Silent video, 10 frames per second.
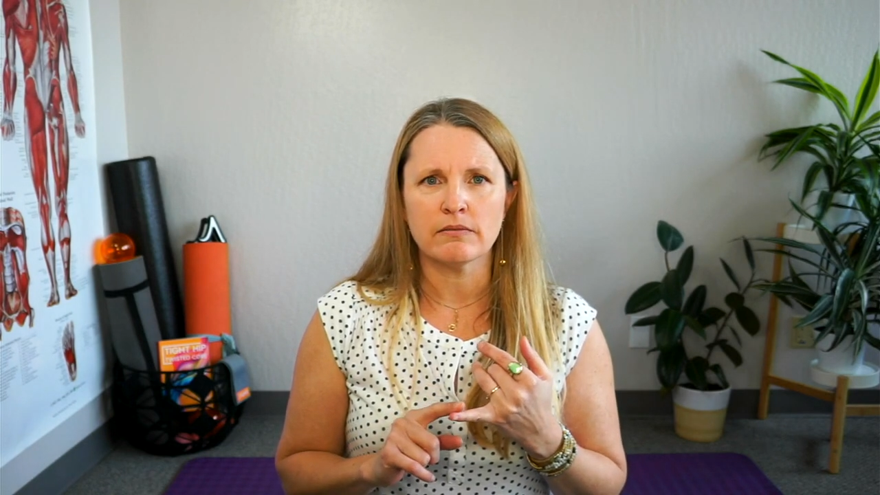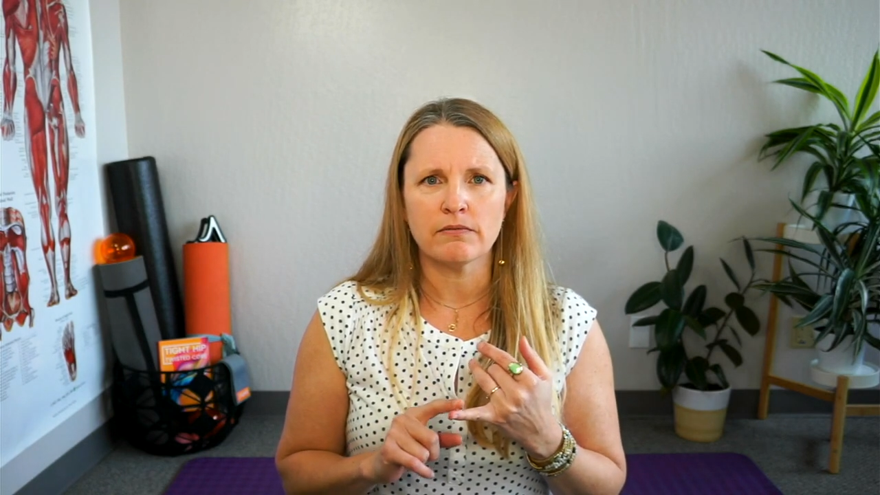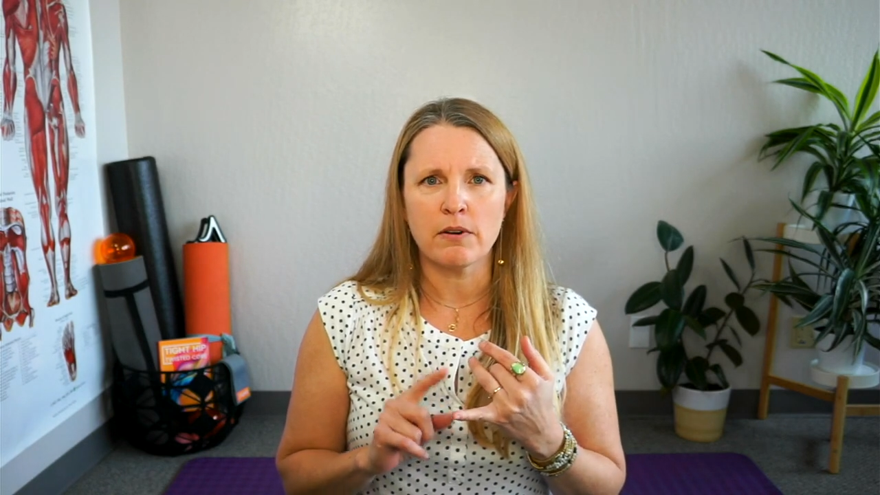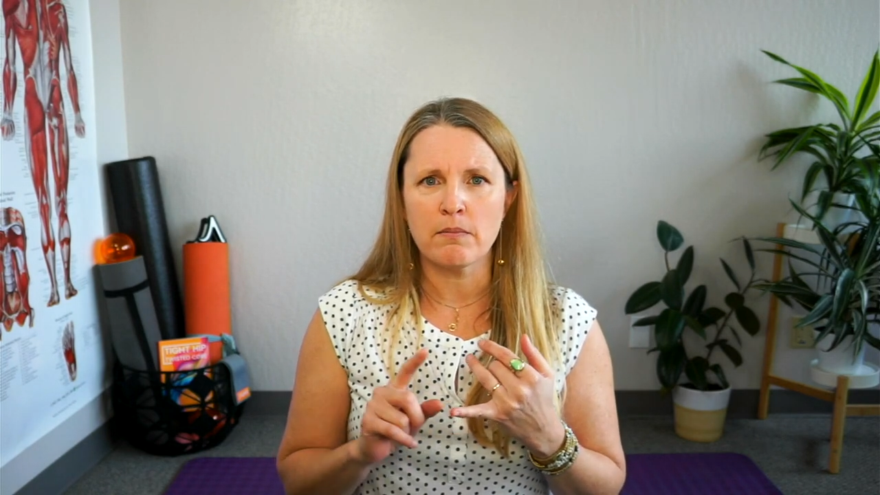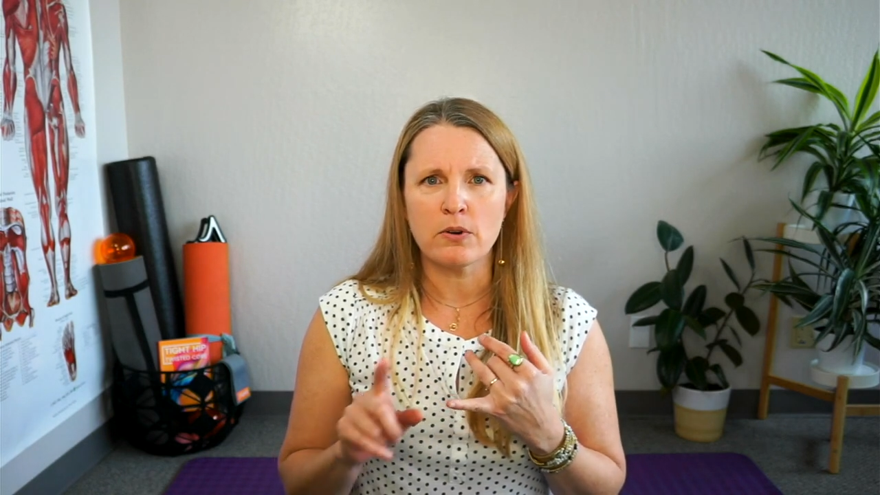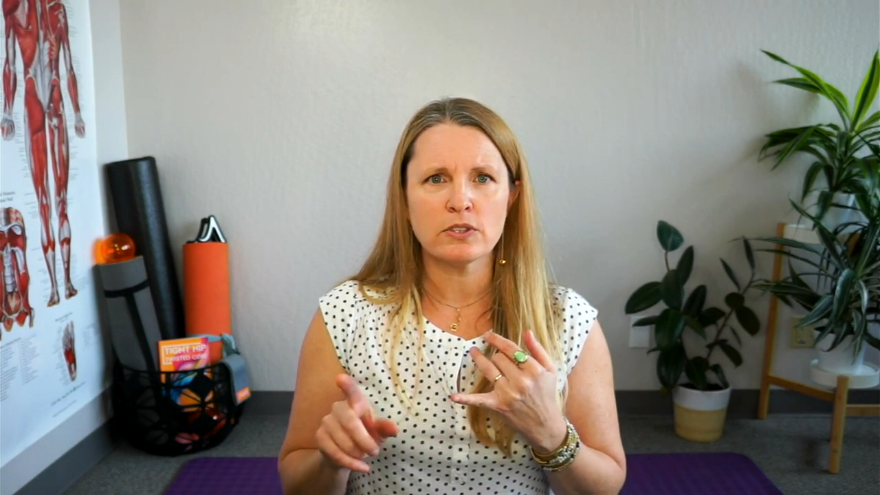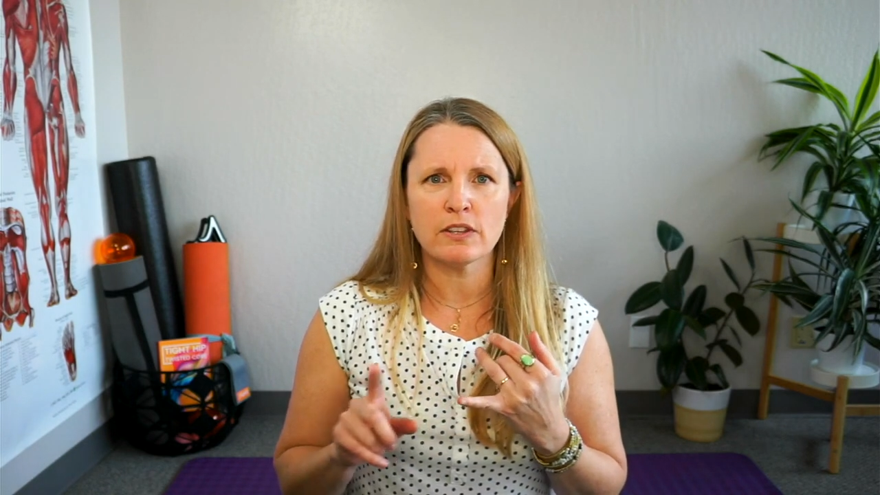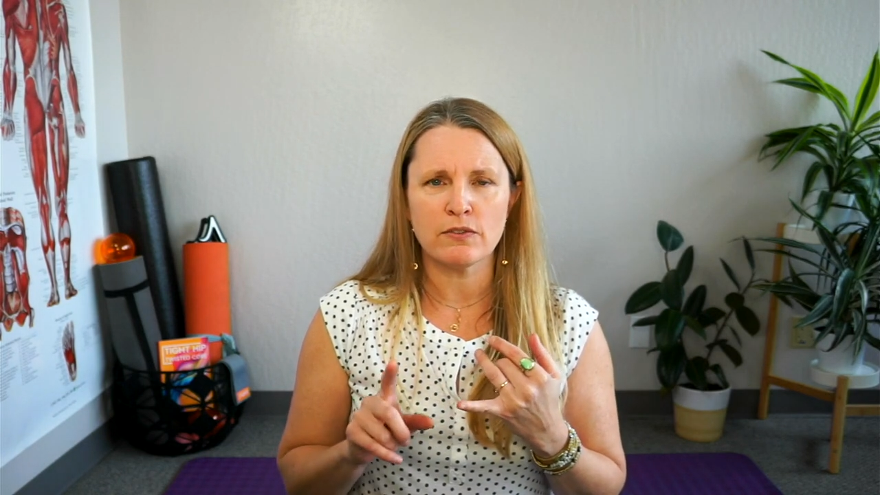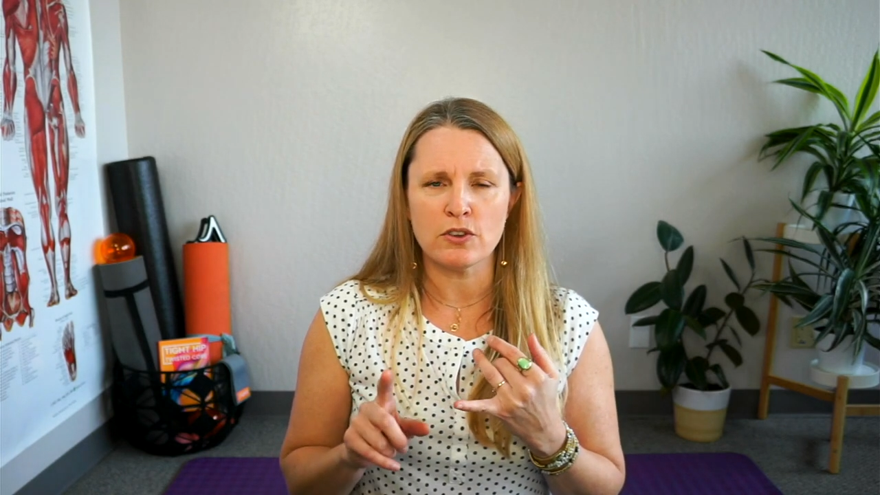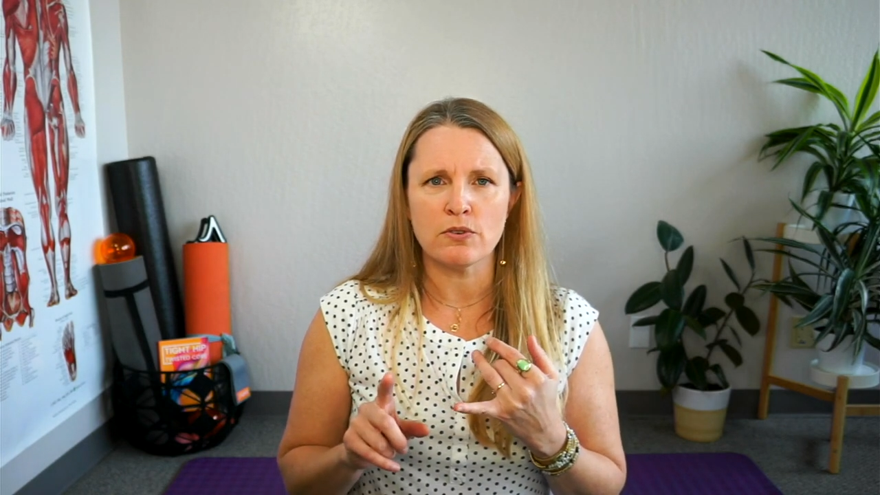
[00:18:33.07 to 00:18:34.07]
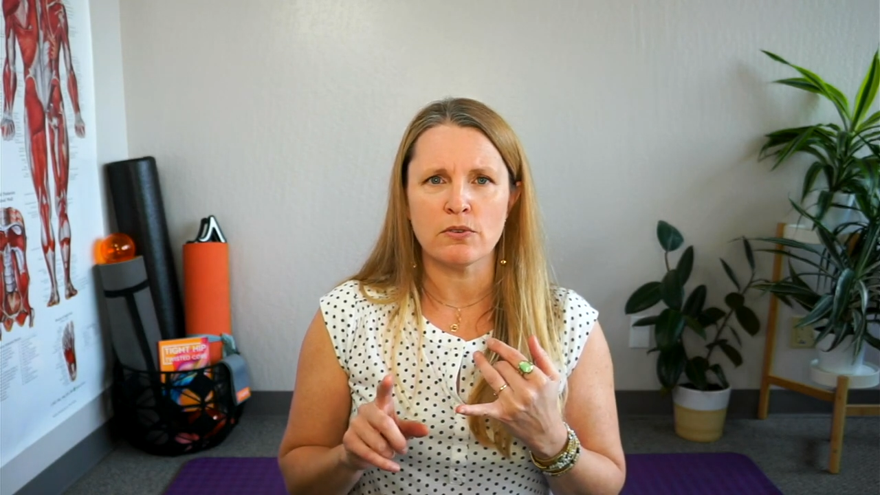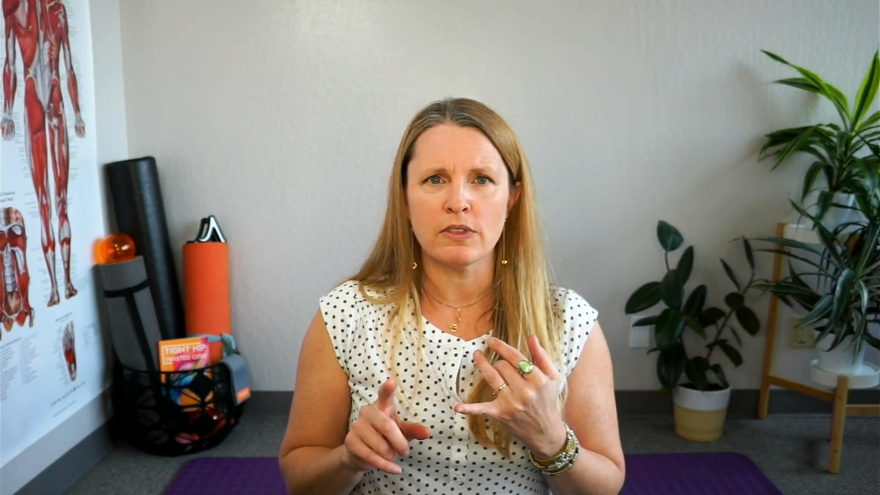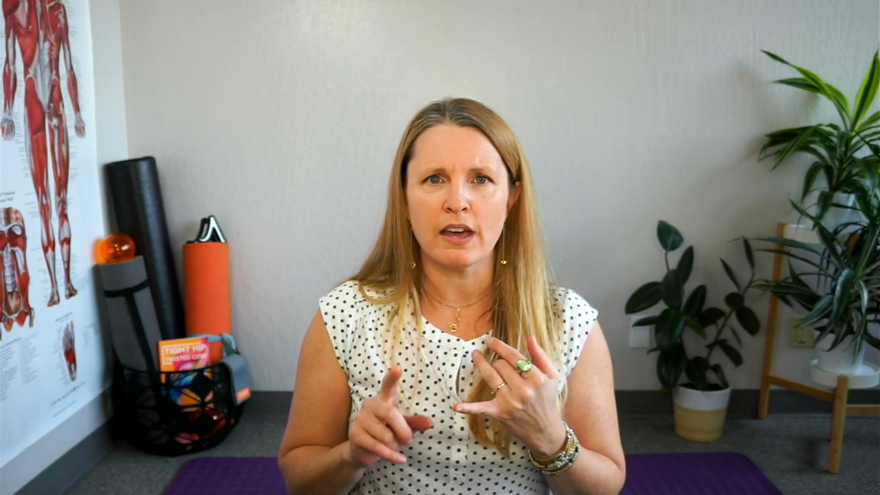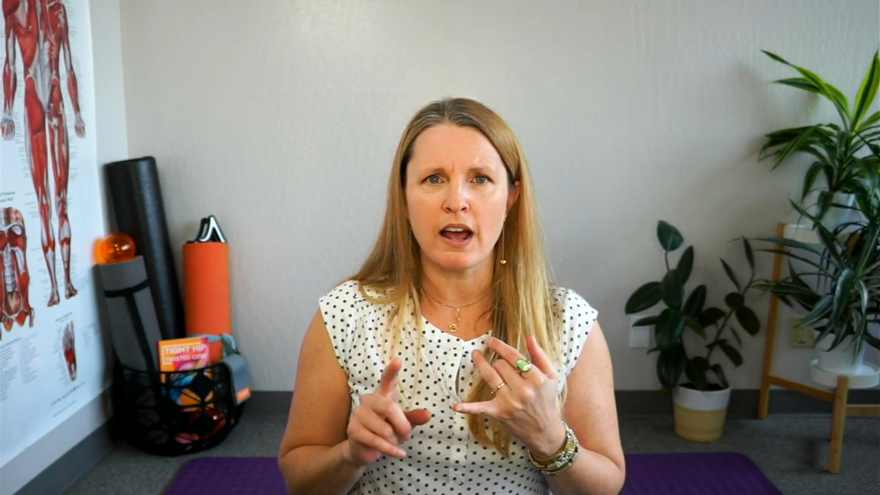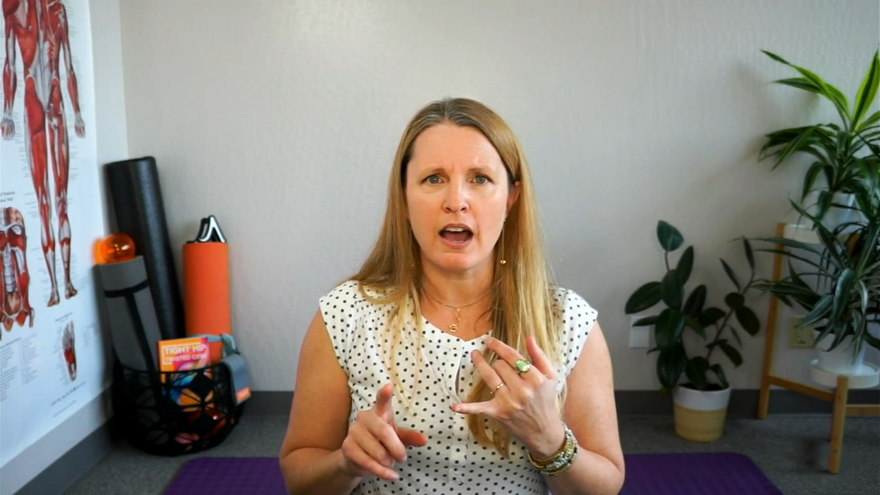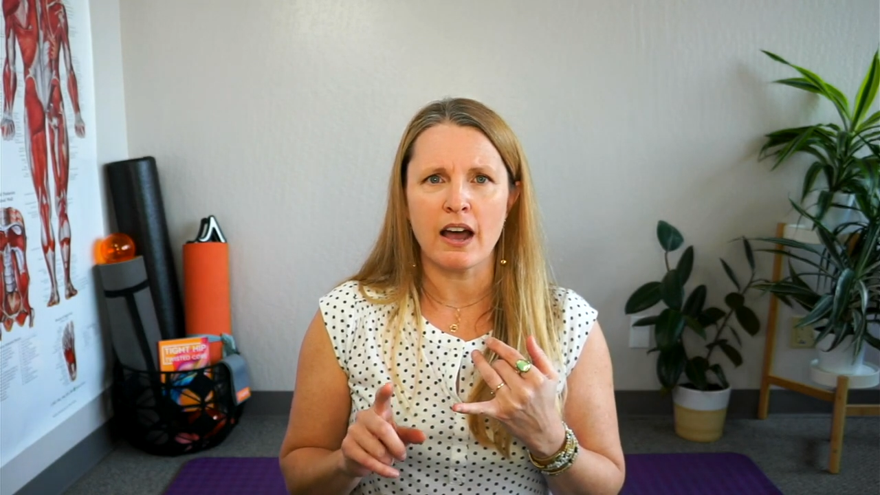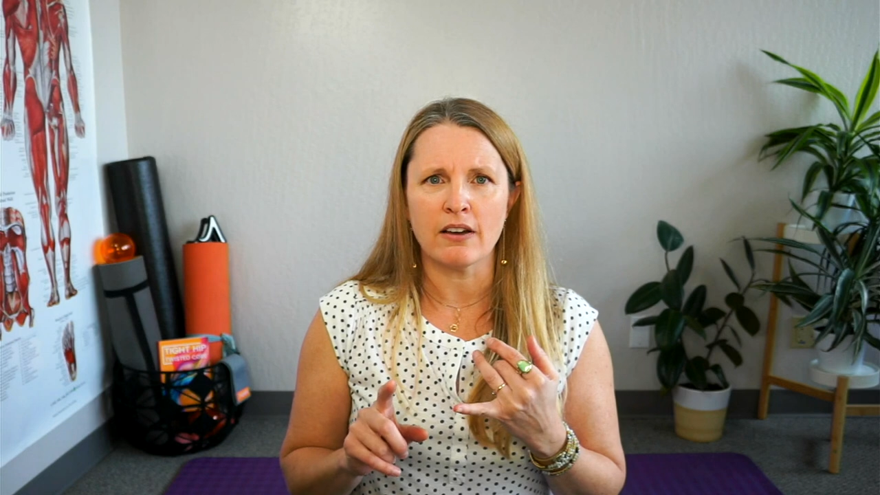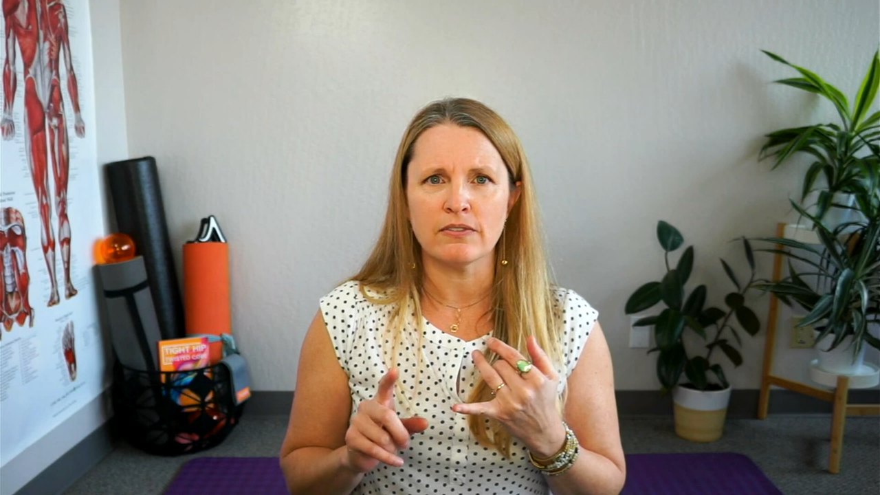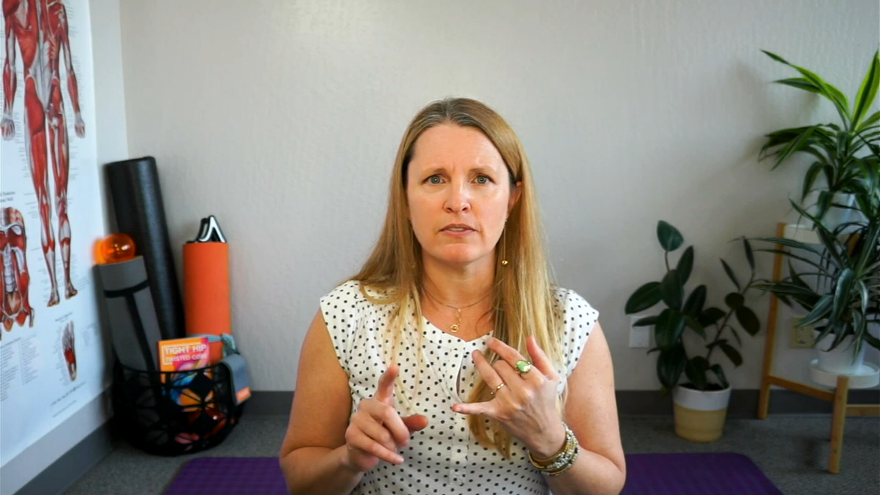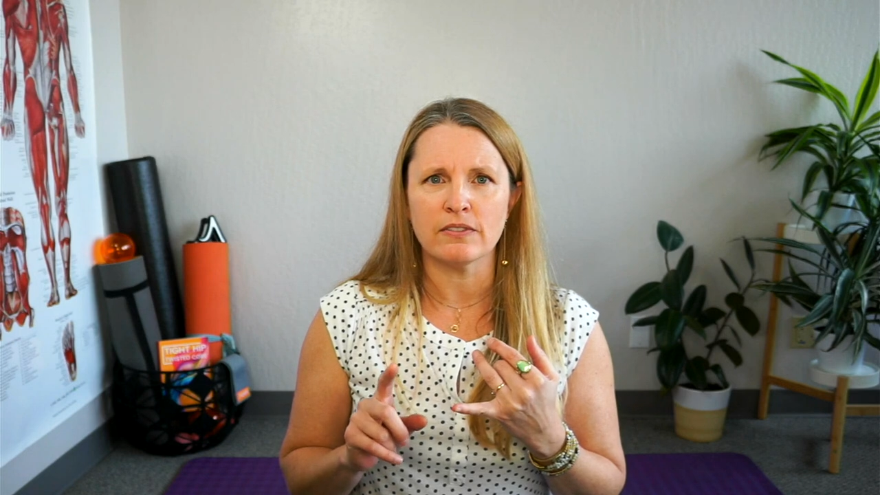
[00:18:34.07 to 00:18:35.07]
for most of you that have